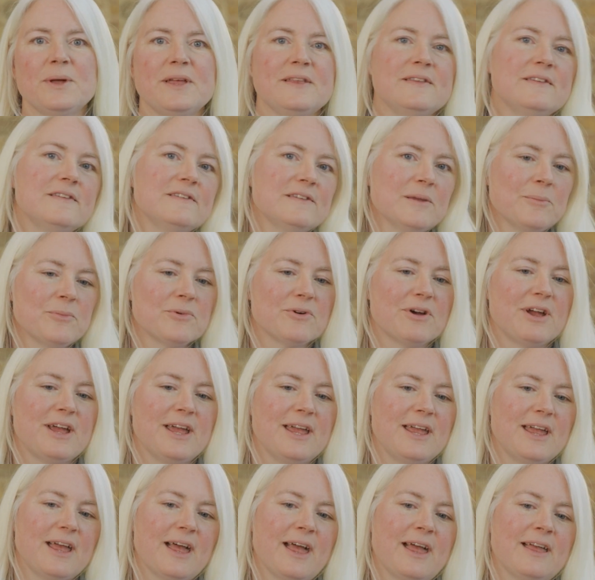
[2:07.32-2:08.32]
in
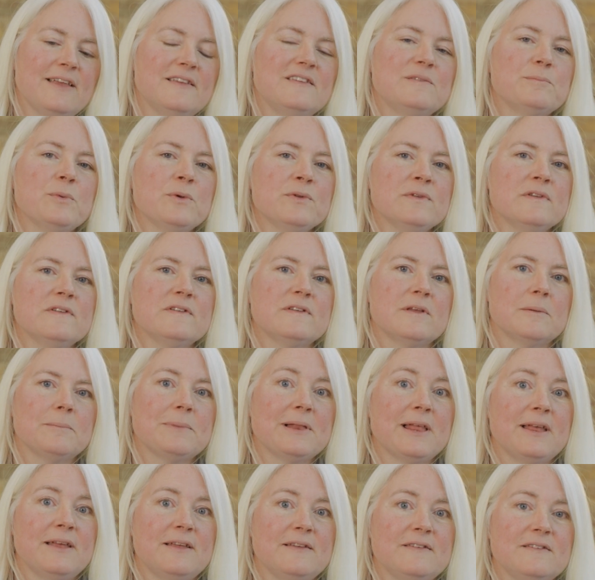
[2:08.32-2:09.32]
summary, a sponsor
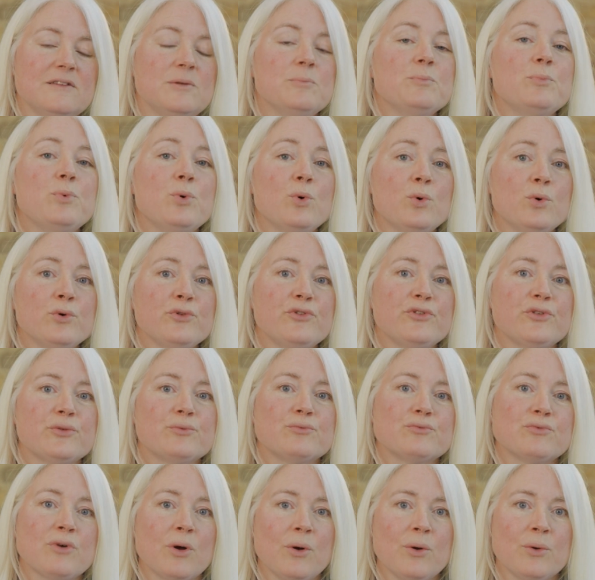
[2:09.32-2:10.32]
plays an
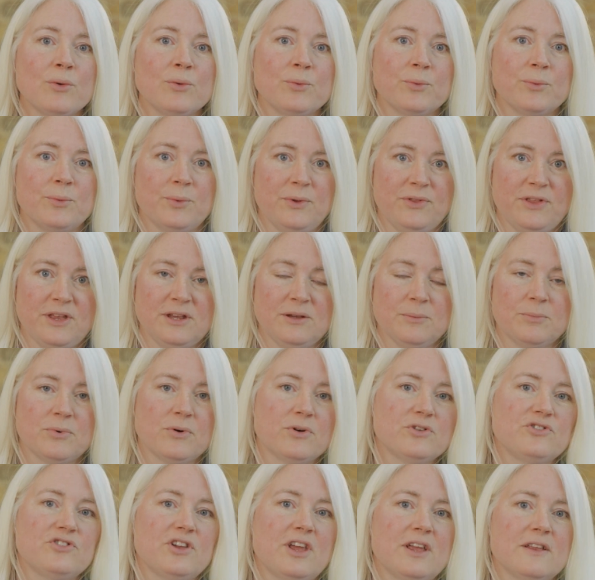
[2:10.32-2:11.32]
important role within a
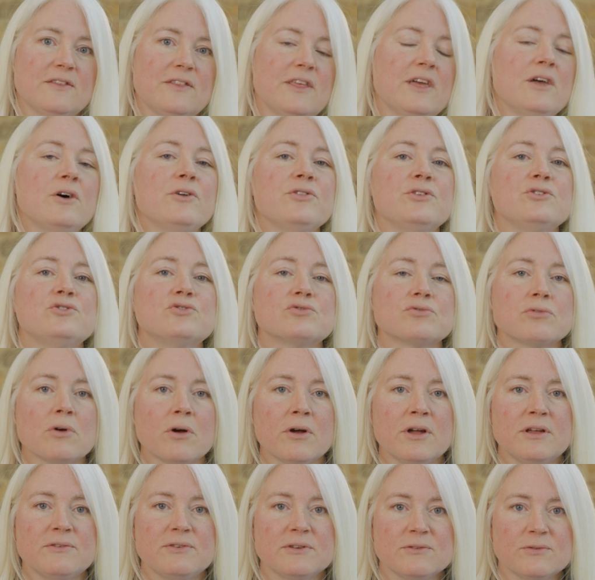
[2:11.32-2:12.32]
project. They are the
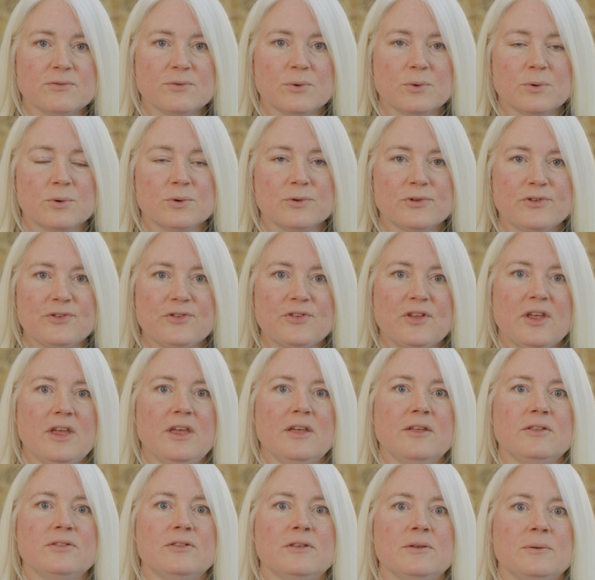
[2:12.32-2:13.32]
driving force
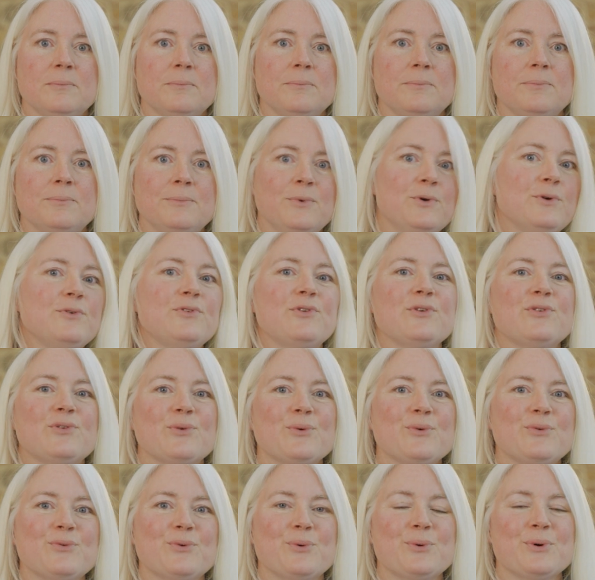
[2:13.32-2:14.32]
that moves us
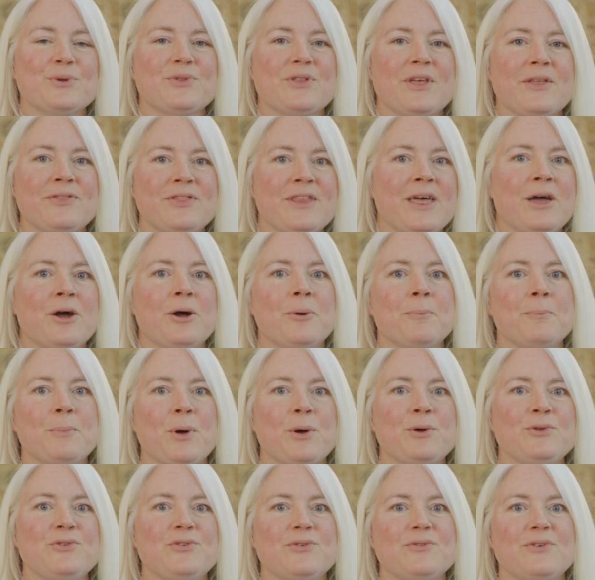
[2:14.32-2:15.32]
all forward, and they are
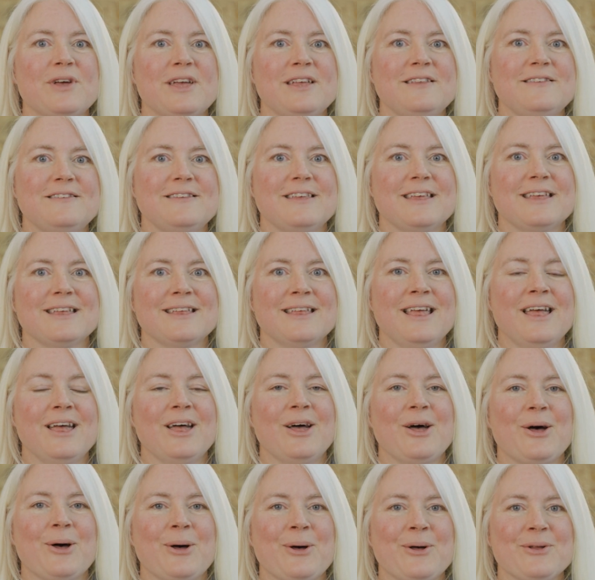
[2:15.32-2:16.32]
motivating
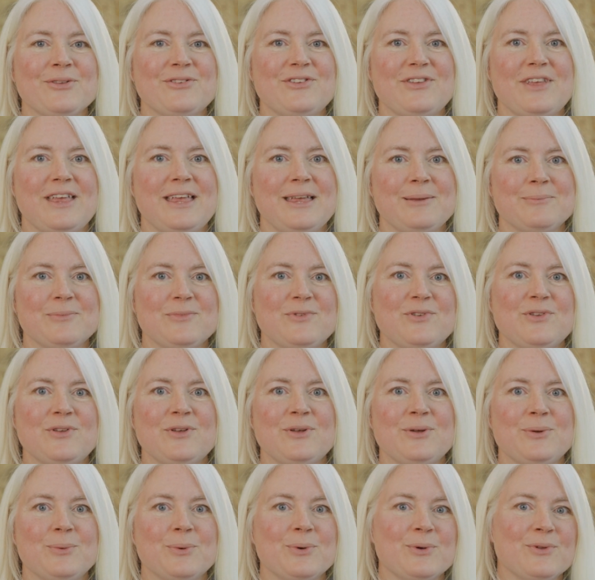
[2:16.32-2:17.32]
our team
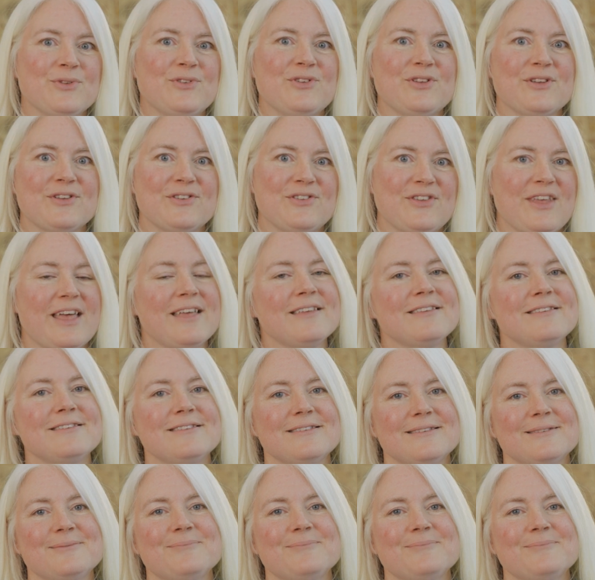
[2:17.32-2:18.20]
towards success.